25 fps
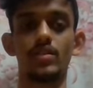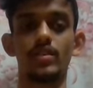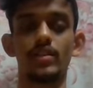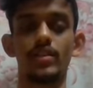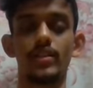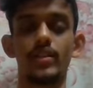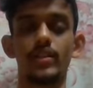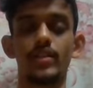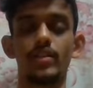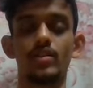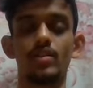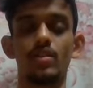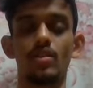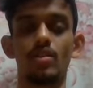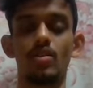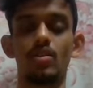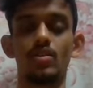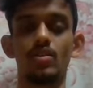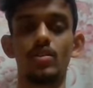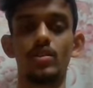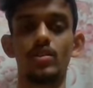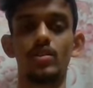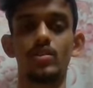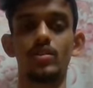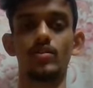10th
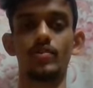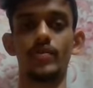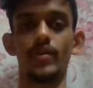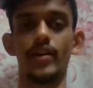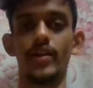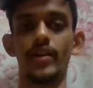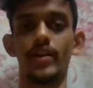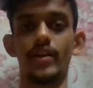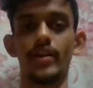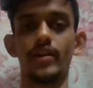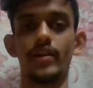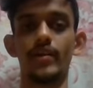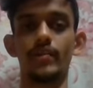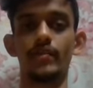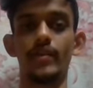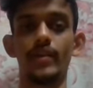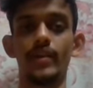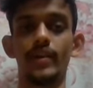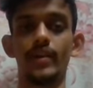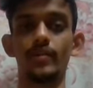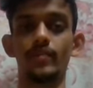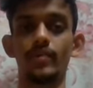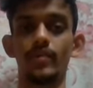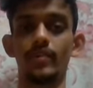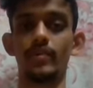August
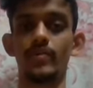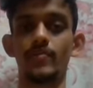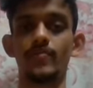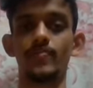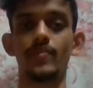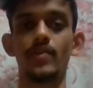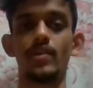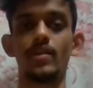2021,